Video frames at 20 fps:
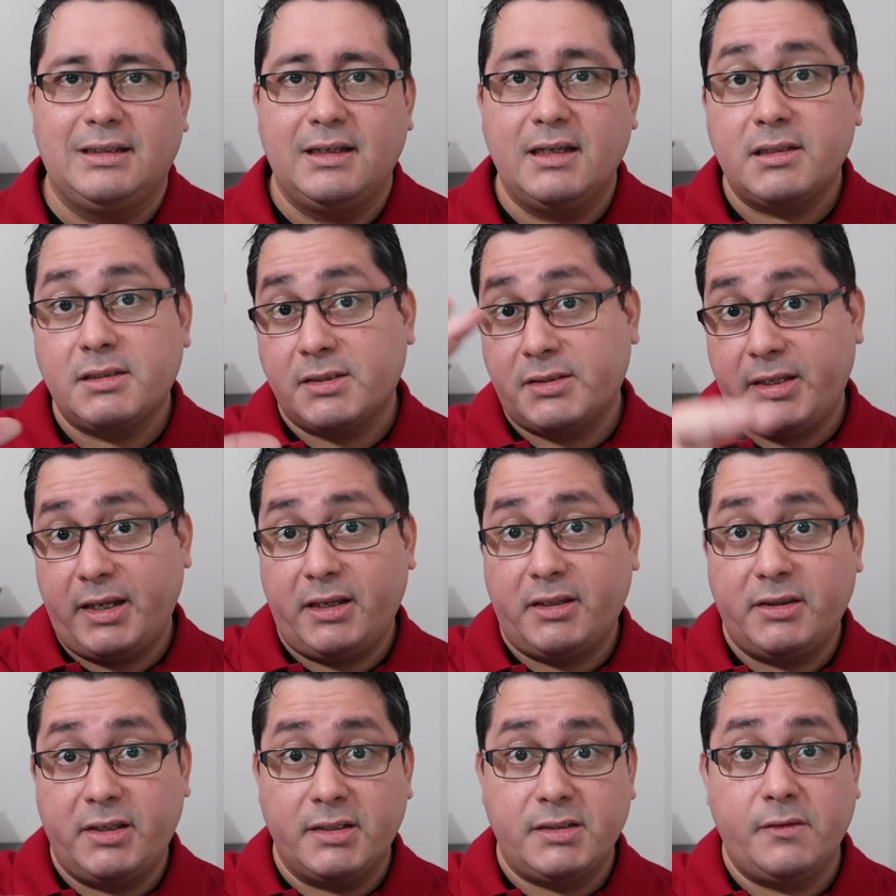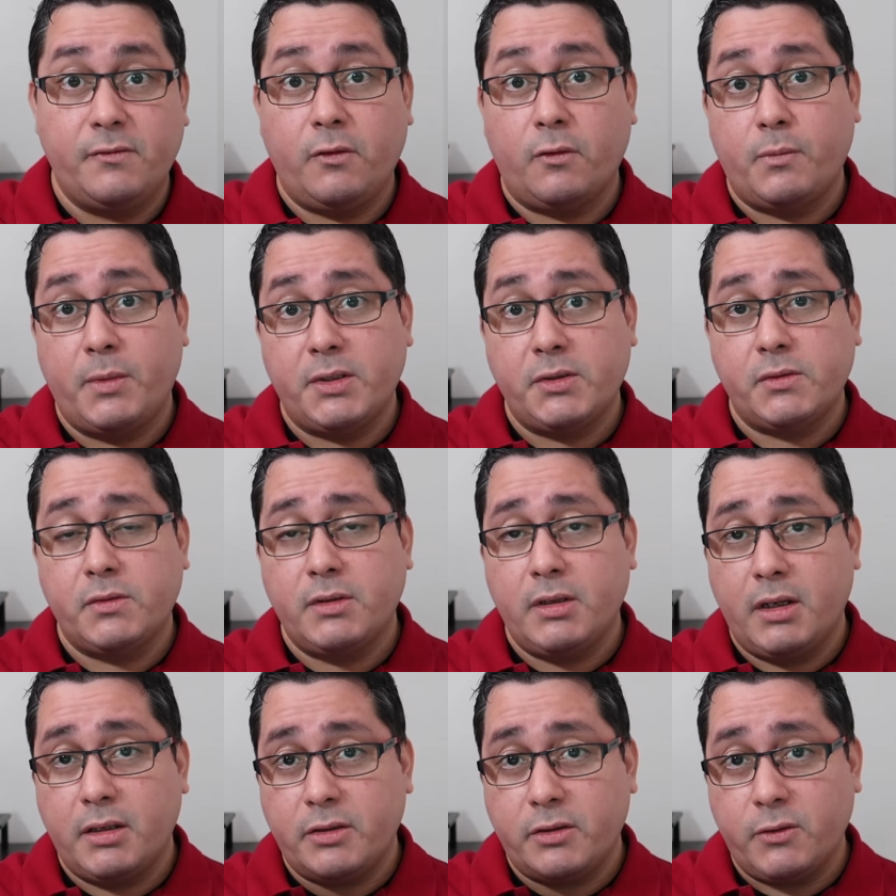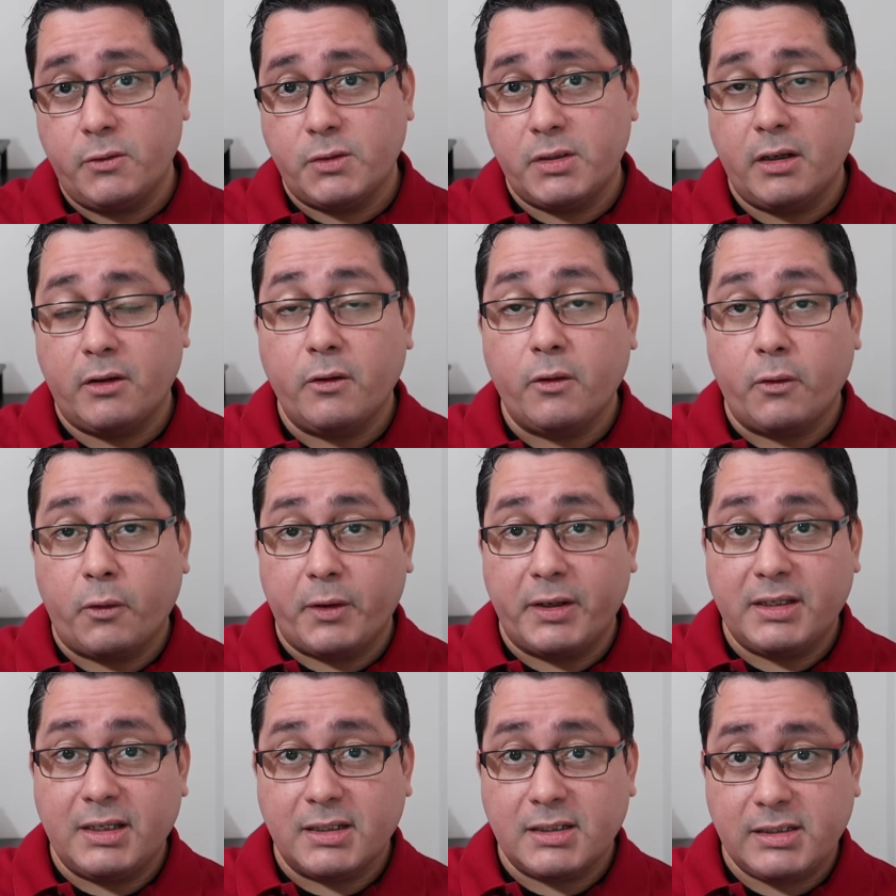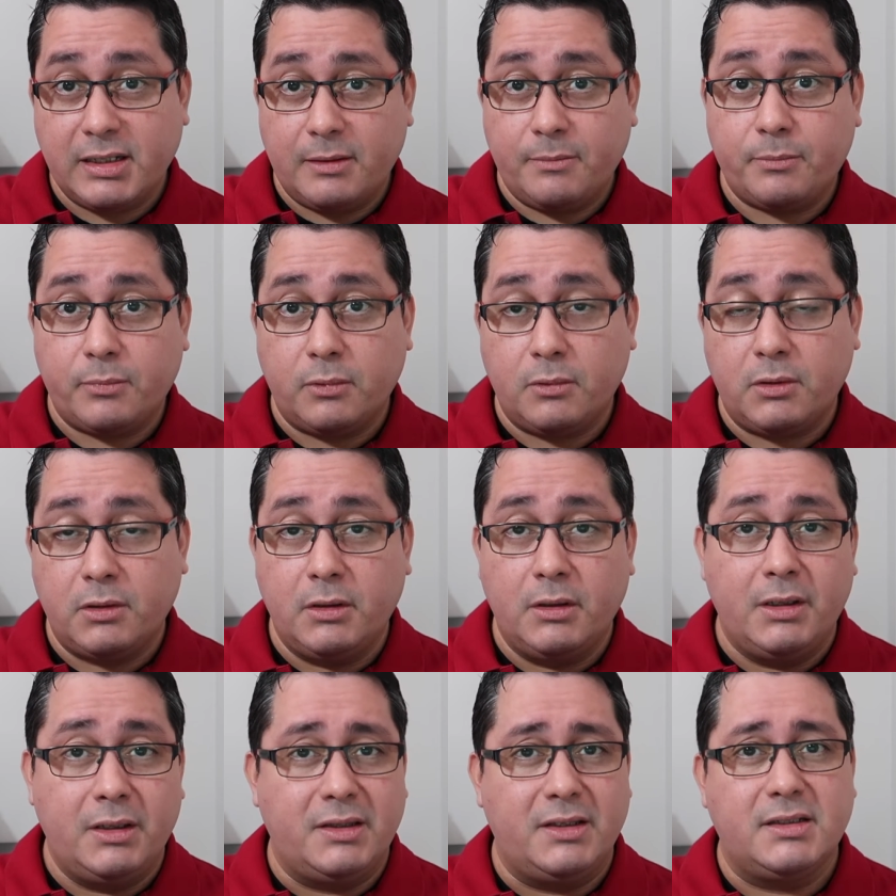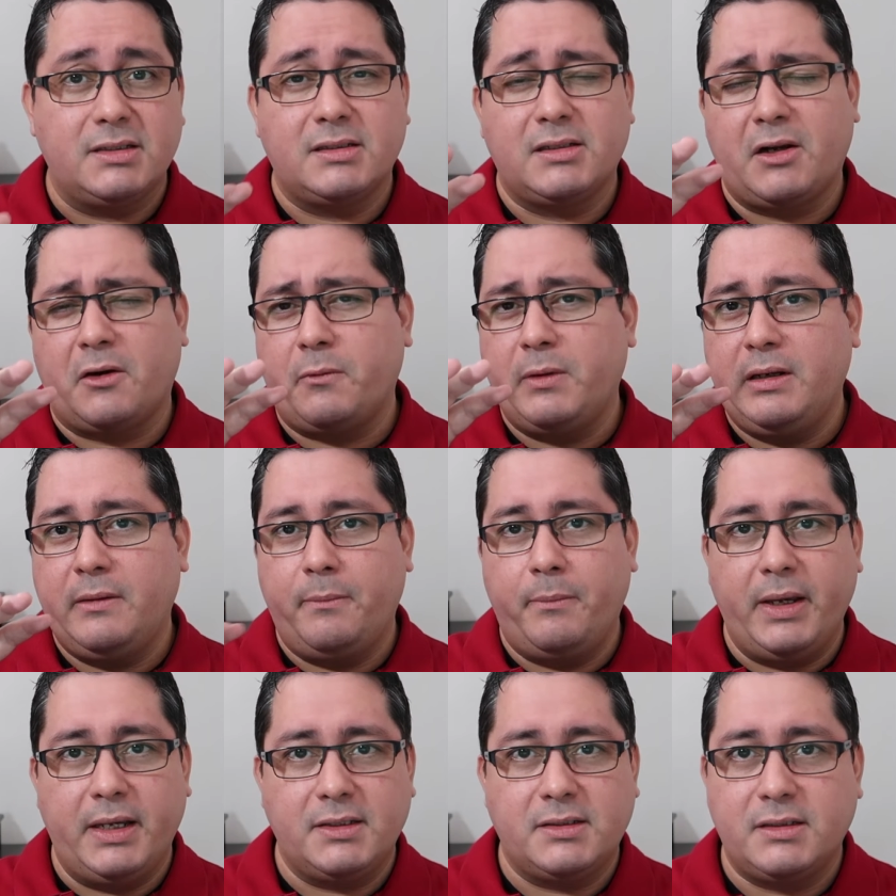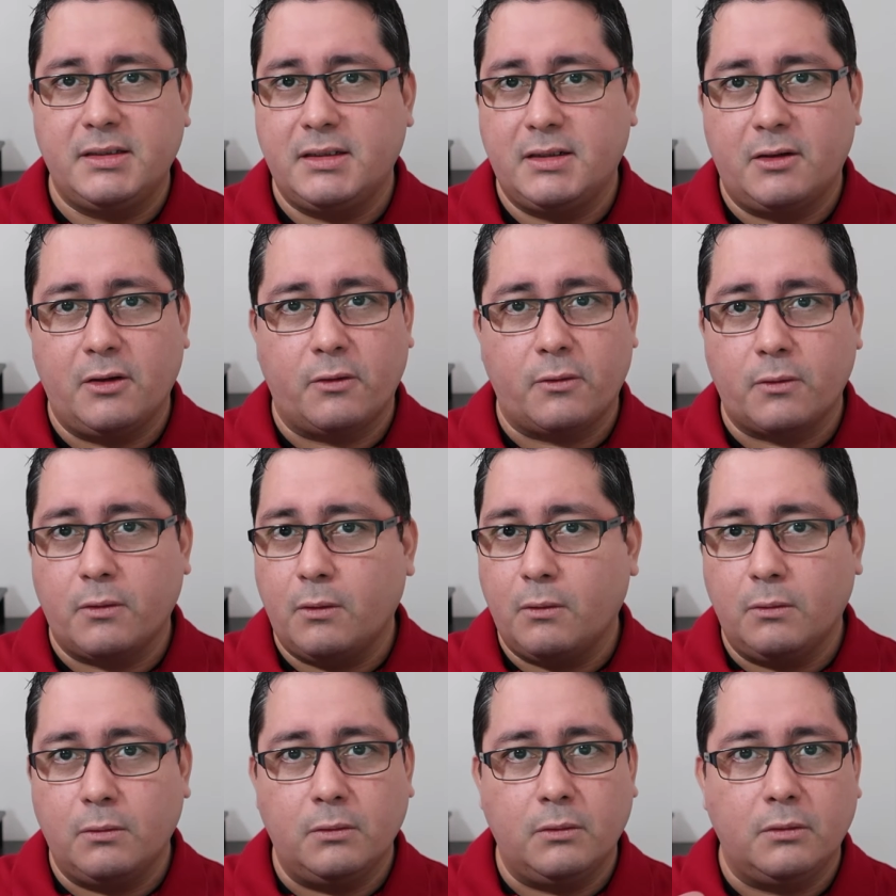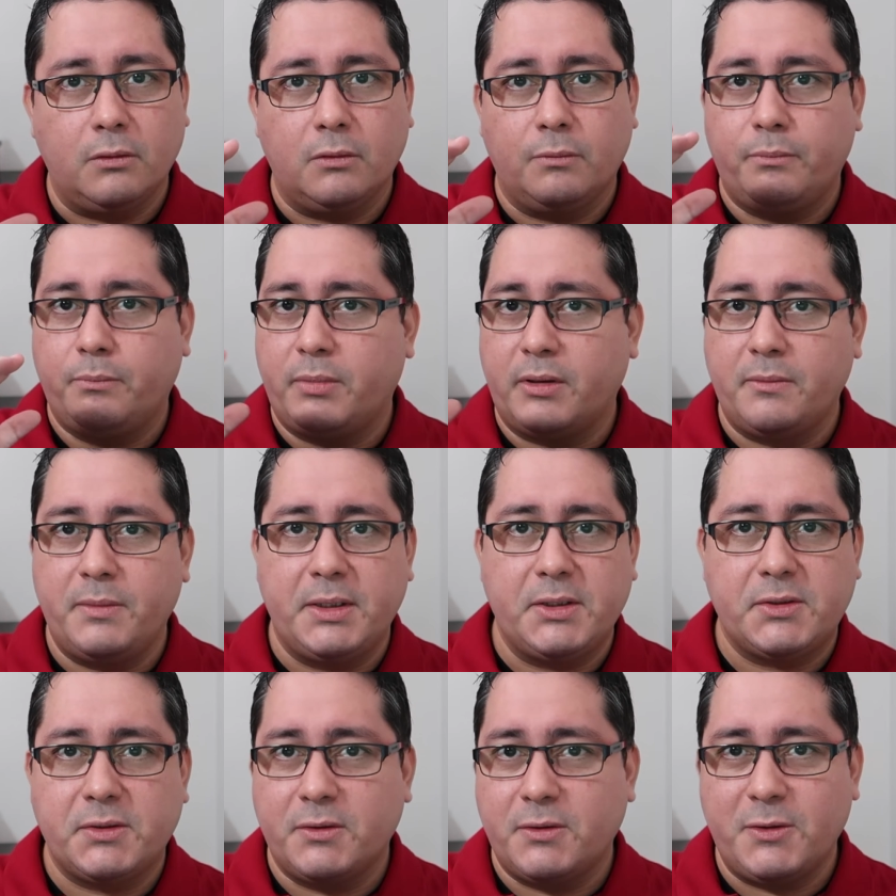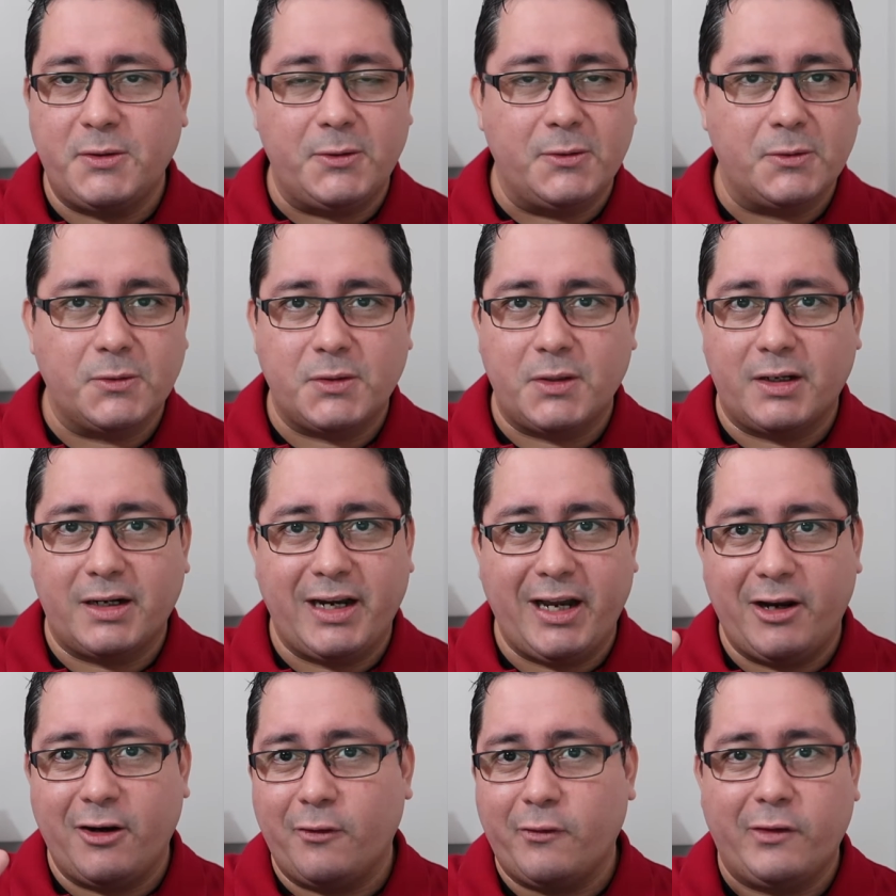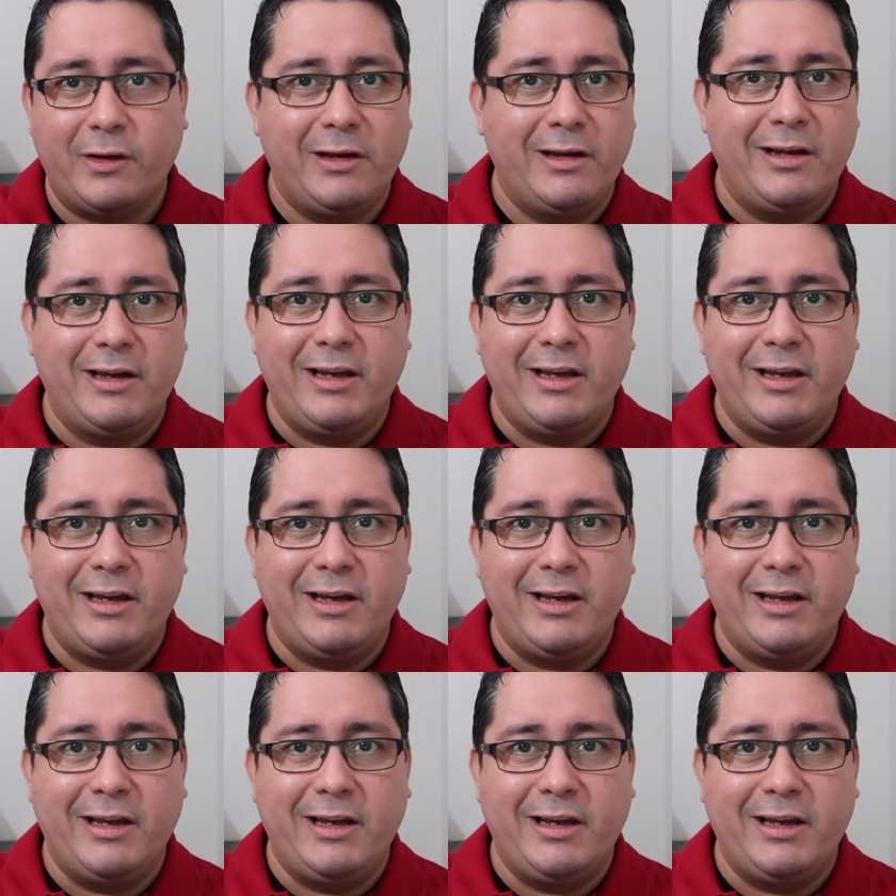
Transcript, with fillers: Let's take this information and use a concrete example. This is a really basic role permission user kind of